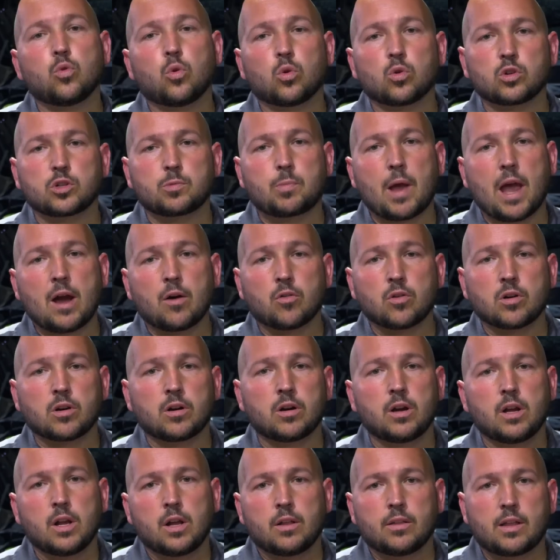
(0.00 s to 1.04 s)
horsepower.
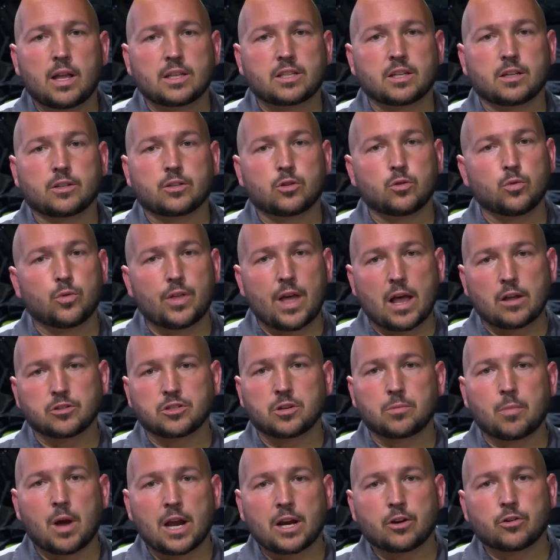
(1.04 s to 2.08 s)
That's at
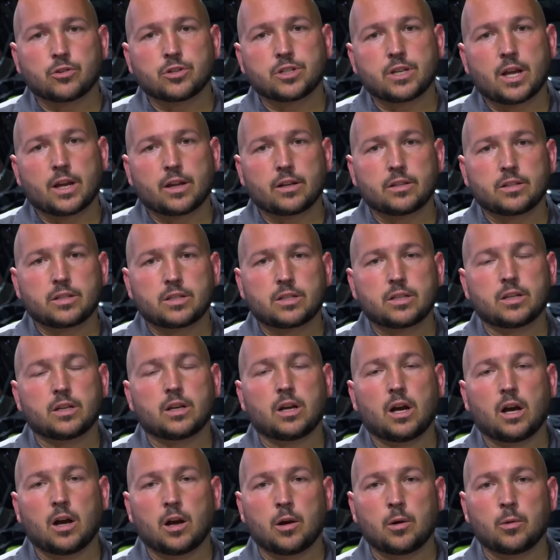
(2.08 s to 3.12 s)
2,000
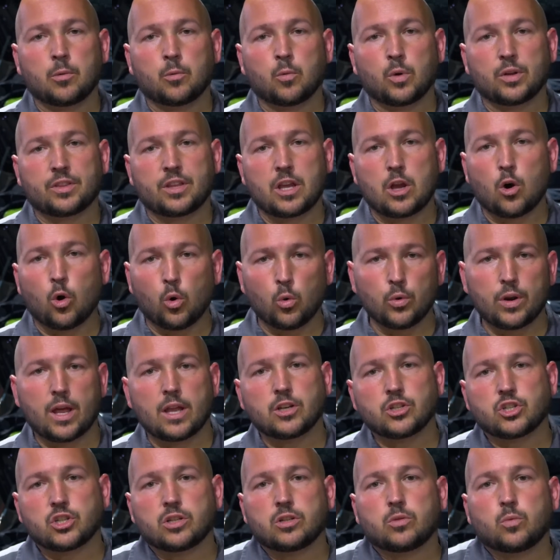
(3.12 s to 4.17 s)
microseconds. With the old
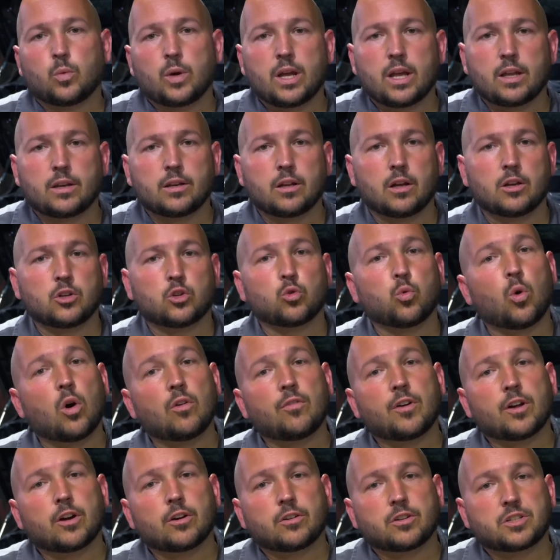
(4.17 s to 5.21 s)
engine, we had done
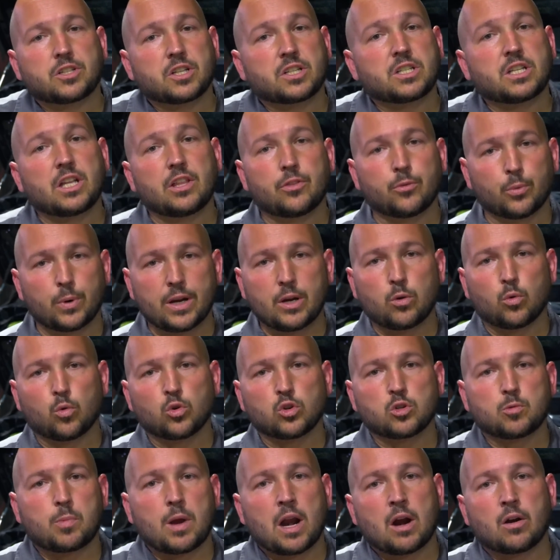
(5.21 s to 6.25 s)
1,263
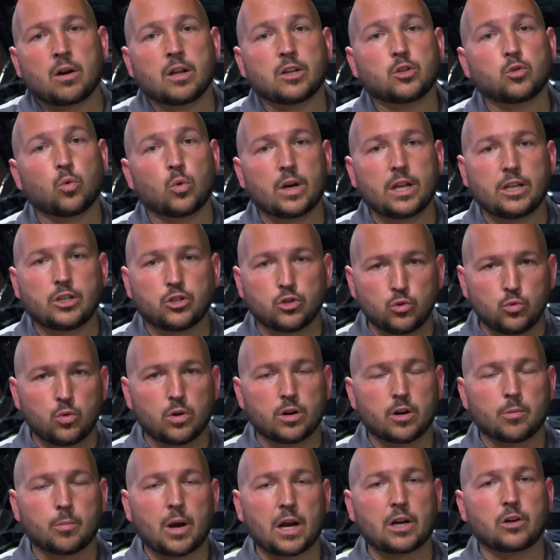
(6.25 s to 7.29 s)
horsepower at
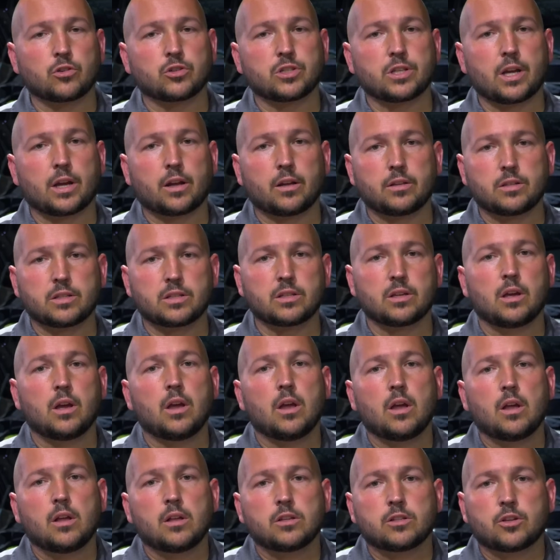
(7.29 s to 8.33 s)
2,200 microseconds.
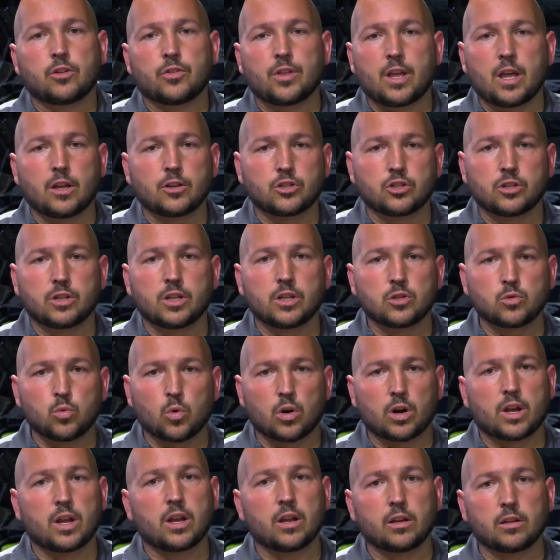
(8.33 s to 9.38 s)
So the engine is
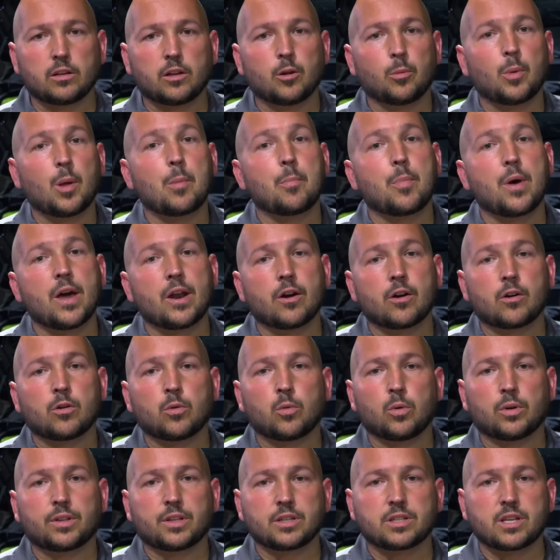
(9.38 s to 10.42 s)
working a little bit better
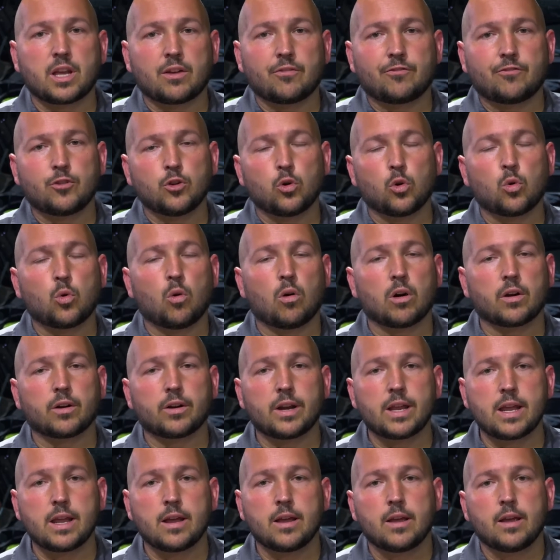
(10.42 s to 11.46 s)
with the same fuel
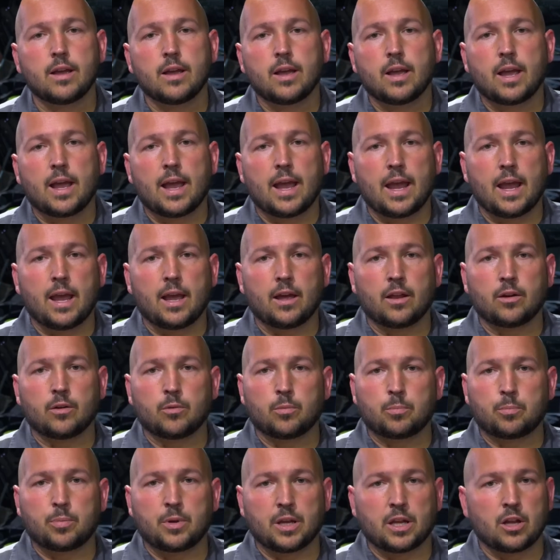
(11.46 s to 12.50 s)
quantity. And
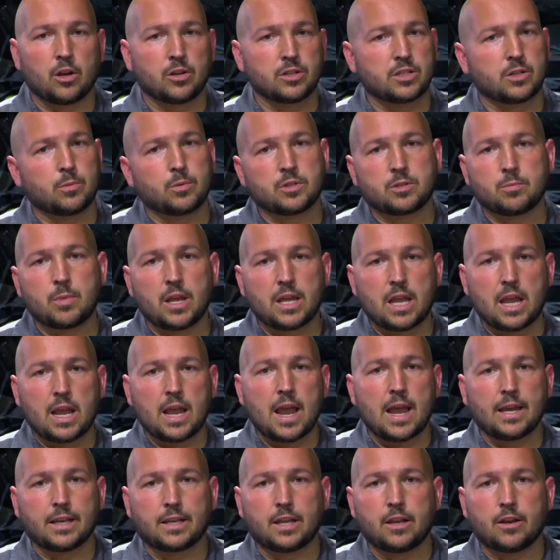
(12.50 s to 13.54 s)
because it was making
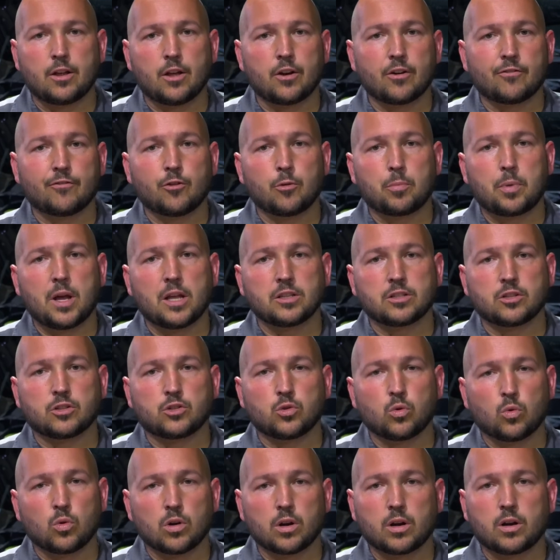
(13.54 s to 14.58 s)
1,800 foot-pounds of
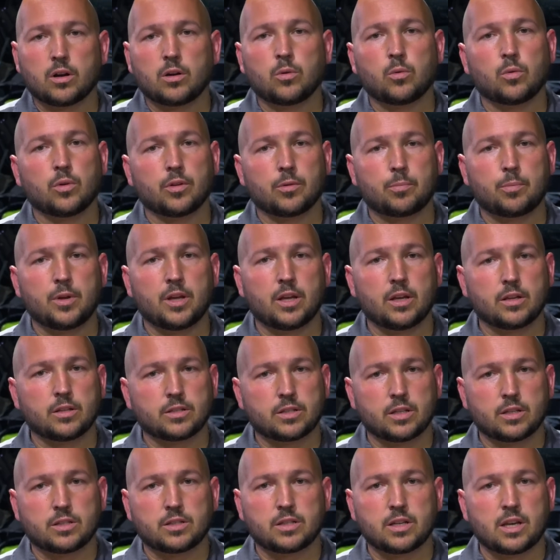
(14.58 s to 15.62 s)
torque, with
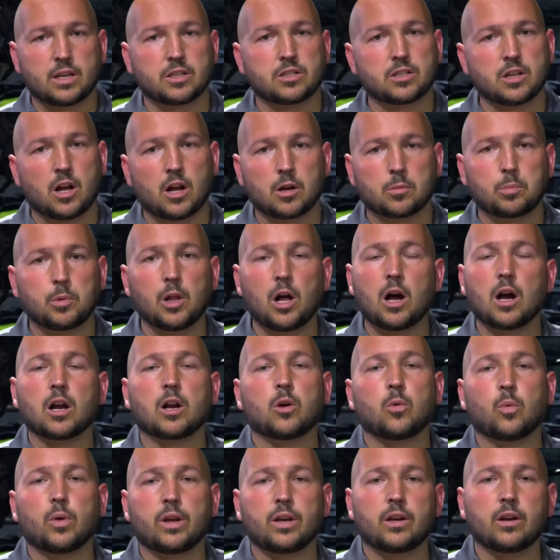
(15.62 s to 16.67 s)
Bing's it's a stock
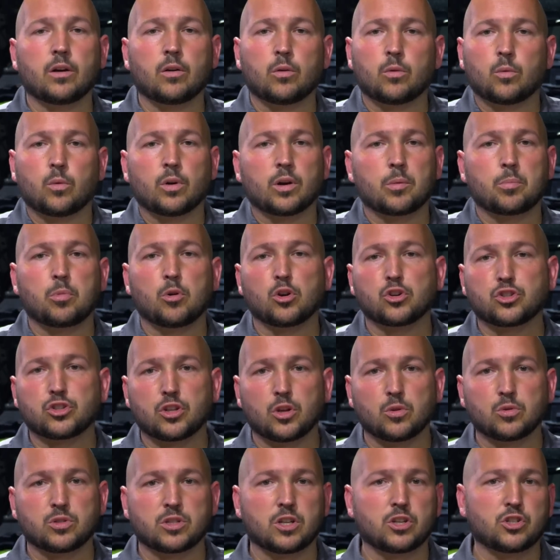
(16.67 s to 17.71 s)
block, we don't want to push
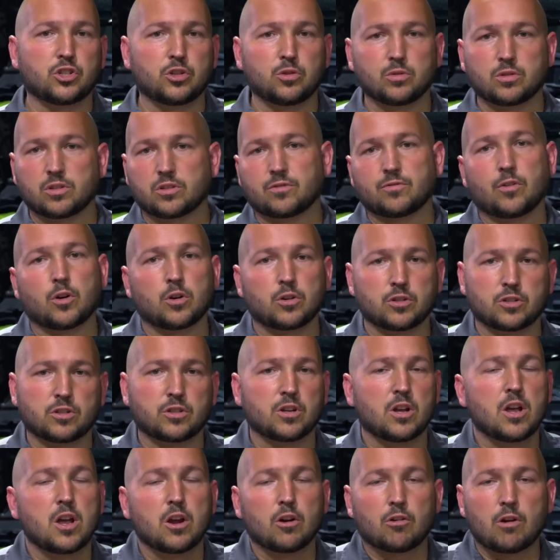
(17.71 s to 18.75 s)
those issues as far as
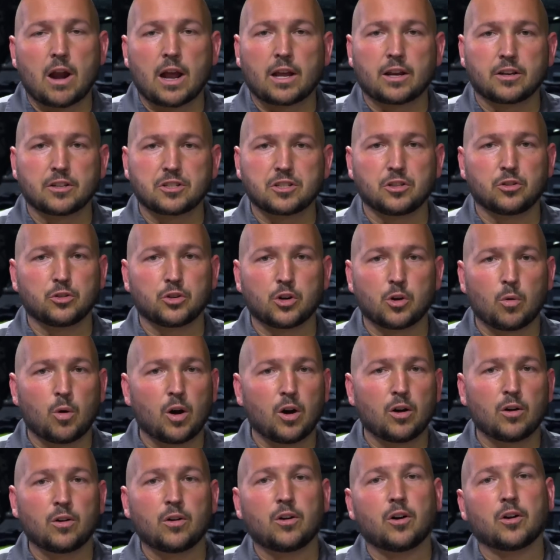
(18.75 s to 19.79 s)
cracking a cylinder
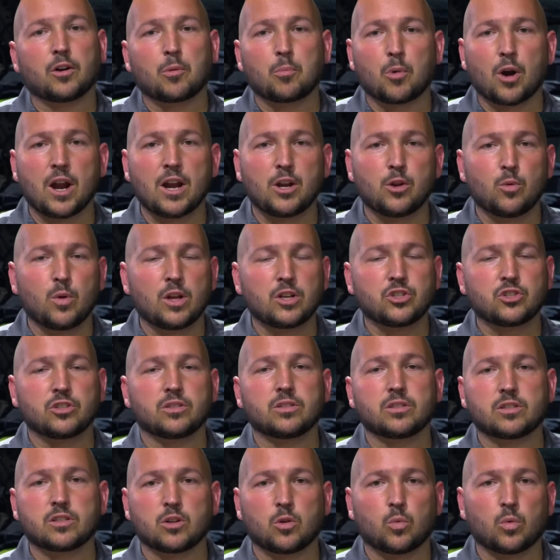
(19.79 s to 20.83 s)
wall on a brand new
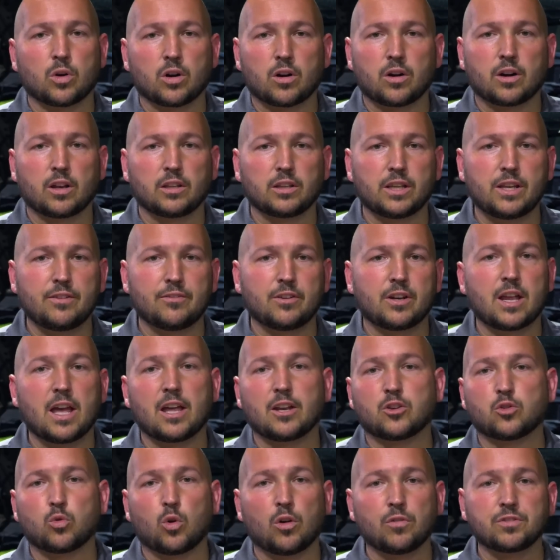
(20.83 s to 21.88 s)
engine. So we're going to leave it at
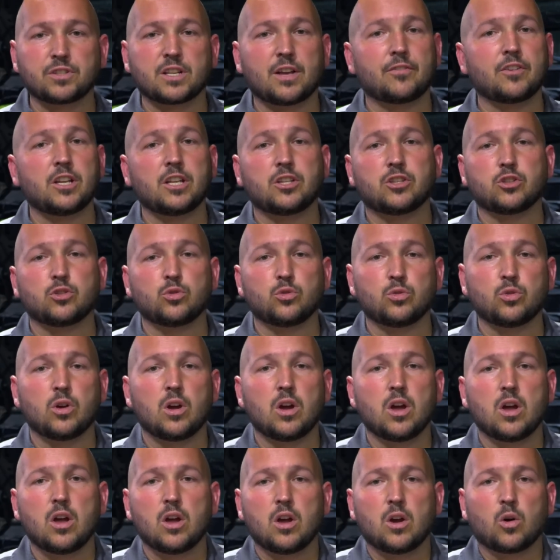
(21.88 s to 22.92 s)
1,272
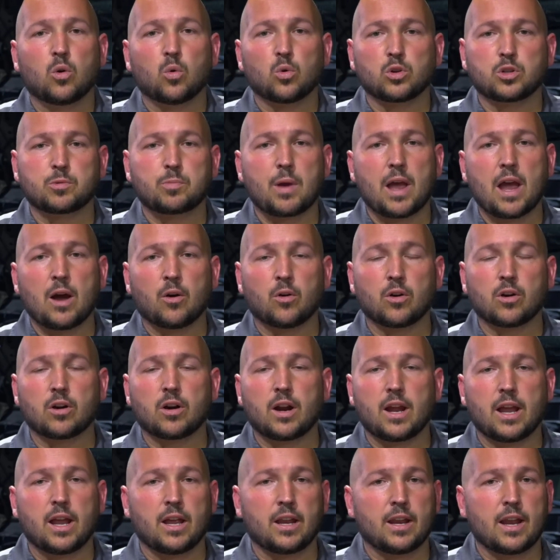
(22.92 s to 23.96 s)
horsepower
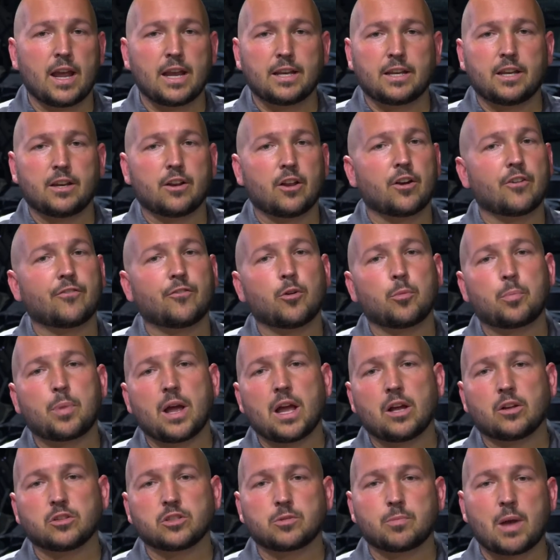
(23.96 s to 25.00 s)
and 1,800
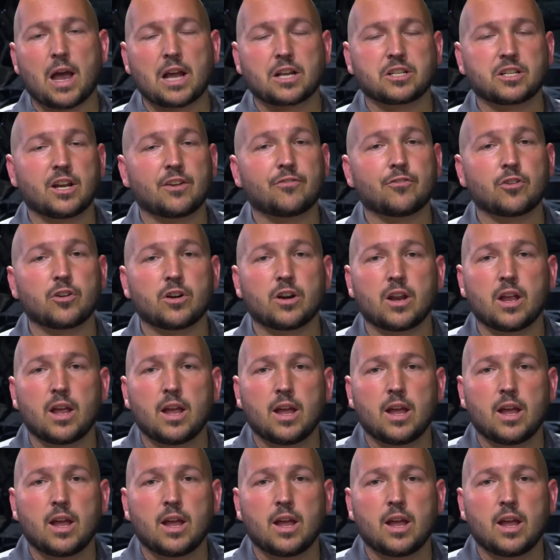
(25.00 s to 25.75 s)
foot-pounds max effort.